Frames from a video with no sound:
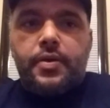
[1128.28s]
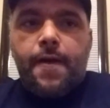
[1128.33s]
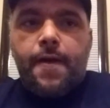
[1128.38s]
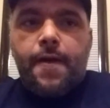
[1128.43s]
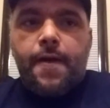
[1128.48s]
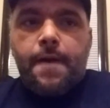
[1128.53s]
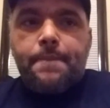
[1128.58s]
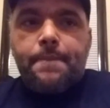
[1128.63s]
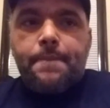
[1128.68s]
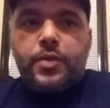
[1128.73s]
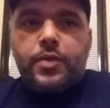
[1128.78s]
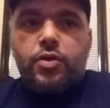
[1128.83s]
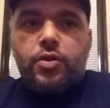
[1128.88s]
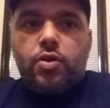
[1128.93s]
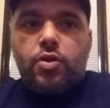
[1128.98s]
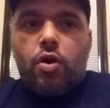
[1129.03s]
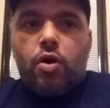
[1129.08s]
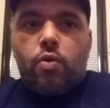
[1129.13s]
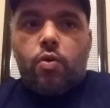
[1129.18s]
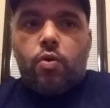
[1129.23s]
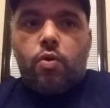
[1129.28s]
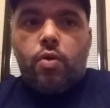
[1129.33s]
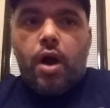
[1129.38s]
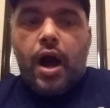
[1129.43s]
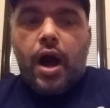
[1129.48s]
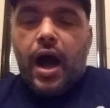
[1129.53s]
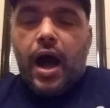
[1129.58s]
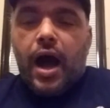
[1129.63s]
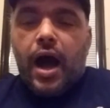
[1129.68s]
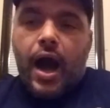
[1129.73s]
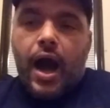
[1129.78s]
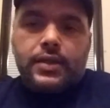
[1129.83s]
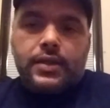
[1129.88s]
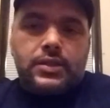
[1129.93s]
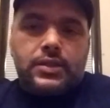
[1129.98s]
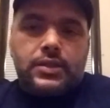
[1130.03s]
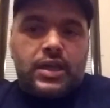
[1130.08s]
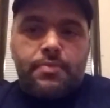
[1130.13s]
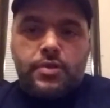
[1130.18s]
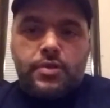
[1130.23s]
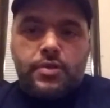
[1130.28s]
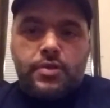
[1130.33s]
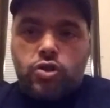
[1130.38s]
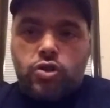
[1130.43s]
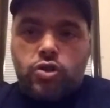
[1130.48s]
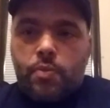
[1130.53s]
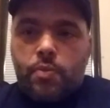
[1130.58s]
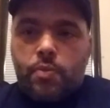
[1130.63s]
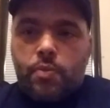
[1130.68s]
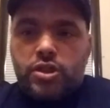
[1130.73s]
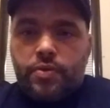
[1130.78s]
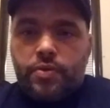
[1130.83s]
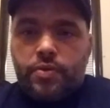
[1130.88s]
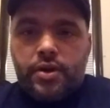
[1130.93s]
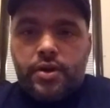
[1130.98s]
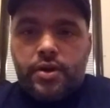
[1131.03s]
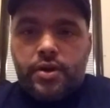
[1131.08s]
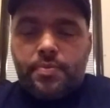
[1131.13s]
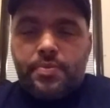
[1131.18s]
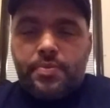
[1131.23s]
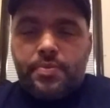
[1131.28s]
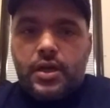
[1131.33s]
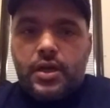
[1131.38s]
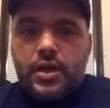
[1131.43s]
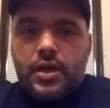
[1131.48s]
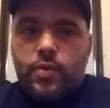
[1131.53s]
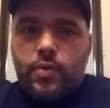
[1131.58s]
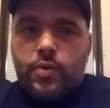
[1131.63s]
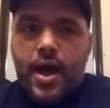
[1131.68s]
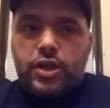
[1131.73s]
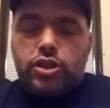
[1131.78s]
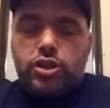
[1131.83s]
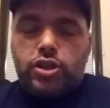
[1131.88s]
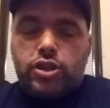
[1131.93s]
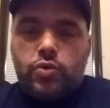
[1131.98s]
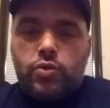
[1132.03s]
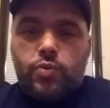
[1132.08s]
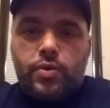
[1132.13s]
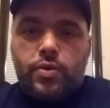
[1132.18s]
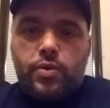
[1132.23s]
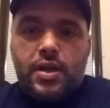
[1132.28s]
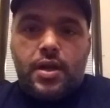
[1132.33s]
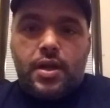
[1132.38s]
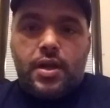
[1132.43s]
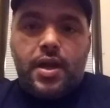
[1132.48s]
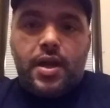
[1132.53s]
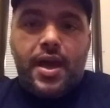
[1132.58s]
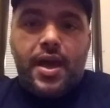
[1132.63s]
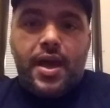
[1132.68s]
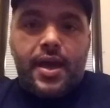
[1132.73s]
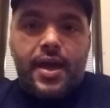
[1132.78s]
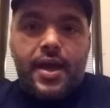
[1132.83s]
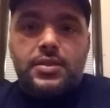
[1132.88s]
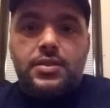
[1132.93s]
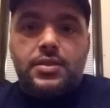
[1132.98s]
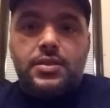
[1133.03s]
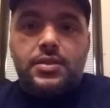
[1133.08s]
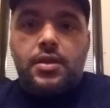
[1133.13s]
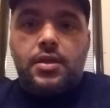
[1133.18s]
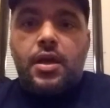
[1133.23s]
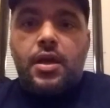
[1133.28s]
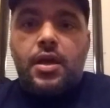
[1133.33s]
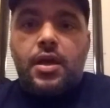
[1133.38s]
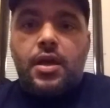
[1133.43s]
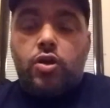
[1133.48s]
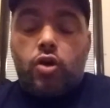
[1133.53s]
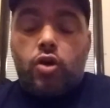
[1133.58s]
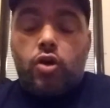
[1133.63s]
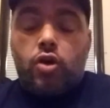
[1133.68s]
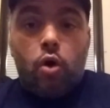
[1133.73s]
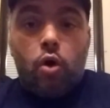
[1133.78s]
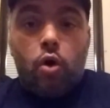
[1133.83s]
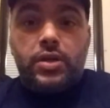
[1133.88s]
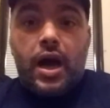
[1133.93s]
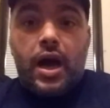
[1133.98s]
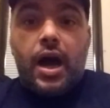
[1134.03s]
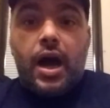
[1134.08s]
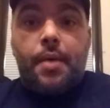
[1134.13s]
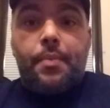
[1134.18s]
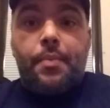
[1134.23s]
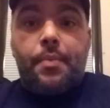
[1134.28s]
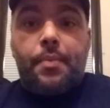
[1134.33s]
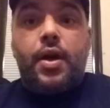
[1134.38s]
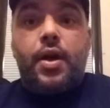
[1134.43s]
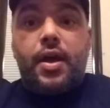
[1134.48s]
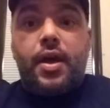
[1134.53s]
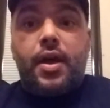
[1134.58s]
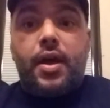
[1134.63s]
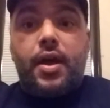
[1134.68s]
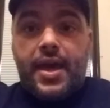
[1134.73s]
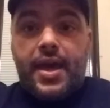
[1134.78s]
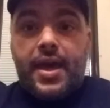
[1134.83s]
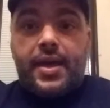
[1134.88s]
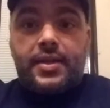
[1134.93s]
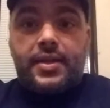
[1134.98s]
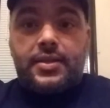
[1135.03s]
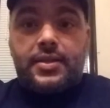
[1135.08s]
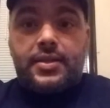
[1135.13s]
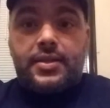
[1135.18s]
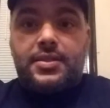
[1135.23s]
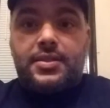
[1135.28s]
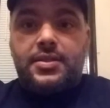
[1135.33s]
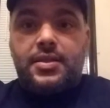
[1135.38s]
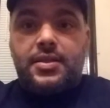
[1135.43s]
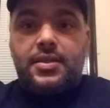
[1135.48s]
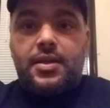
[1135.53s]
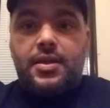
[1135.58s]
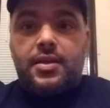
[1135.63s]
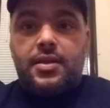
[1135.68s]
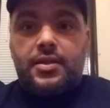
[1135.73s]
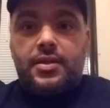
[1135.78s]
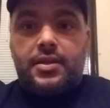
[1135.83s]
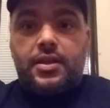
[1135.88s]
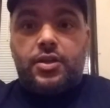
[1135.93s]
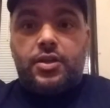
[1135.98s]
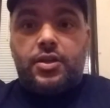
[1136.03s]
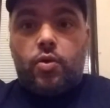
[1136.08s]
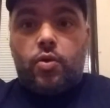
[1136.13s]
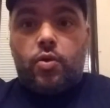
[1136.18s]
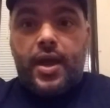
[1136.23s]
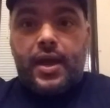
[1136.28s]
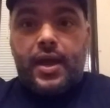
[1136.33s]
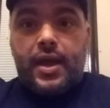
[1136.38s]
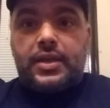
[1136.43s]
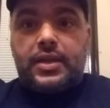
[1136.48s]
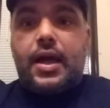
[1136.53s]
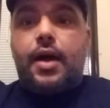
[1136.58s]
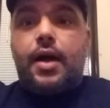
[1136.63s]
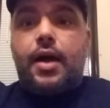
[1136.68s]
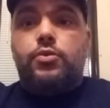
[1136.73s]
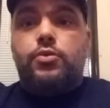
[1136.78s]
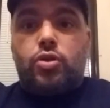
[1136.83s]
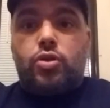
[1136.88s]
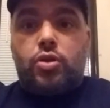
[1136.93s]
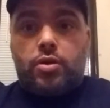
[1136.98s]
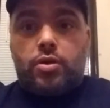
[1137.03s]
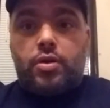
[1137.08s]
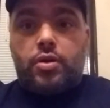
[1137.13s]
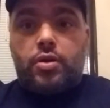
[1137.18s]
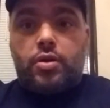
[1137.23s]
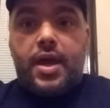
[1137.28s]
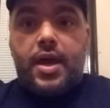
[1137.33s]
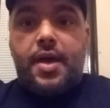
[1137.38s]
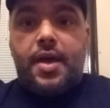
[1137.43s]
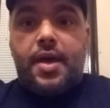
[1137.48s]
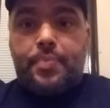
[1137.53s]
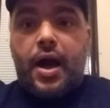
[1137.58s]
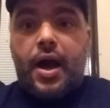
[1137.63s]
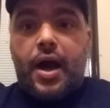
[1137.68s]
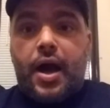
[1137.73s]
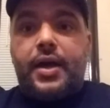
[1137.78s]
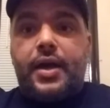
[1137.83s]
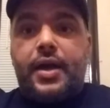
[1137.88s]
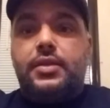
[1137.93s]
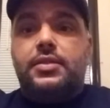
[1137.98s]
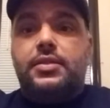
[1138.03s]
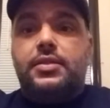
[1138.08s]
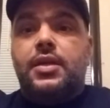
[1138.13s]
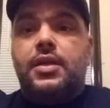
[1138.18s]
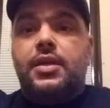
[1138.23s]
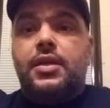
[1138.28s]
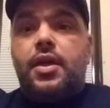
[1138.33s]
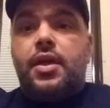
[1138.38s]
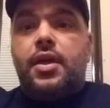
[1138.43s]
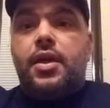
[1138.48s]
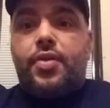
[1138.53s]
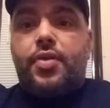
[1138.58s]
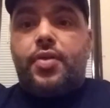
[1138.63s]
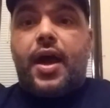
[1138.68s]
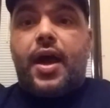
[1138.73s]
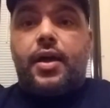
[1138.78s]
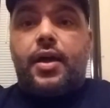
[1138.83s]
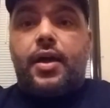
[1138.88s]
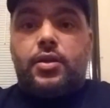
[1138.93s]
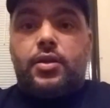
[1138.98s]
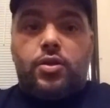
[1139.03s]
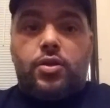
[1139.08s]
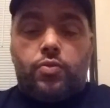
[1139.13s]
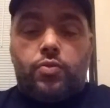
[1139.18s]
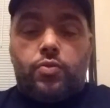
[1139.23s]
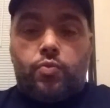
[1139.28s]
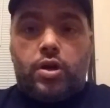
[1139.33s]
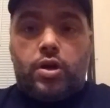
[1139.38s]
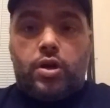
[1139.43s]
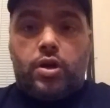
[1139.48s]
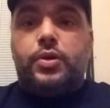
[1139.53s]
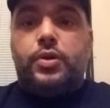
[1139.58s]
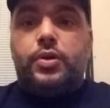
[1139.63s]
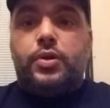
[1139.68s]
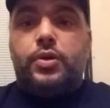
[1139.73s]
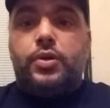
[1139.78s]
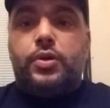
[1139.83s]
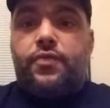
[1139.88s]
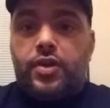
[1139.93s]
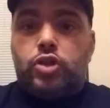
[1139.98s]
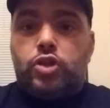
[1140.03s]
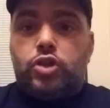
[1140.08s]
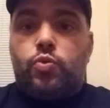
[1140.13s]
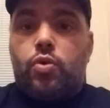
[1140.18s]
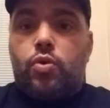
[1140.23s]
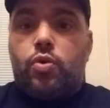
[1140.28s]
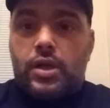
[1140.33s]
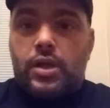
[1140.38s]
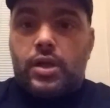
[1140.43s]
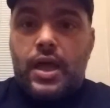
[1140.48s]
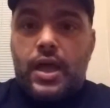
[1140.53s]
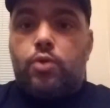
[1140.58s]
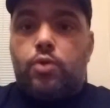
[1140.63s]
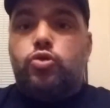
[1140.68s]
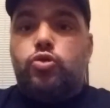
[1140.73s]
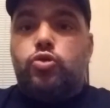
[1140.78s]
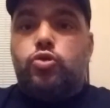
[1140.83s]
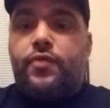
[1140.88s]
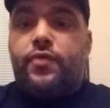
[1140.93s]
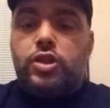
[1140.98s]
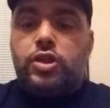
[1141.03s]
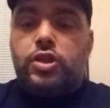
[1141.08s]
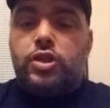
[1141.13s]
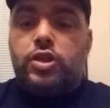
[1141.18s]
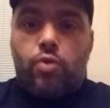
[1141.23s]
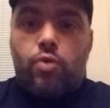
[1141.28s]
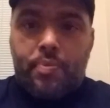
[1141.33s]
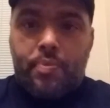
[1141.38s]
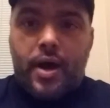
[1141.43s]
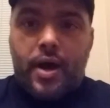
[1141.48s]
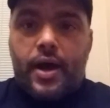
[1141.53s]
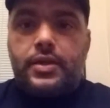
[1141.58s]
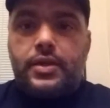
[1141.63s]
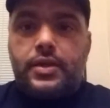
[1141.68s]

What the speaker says: our odds are going to be so much greater because we're actually doing hets, codom hets, het clowns or het pieds that we're going to put to visual clowns or visual pieds.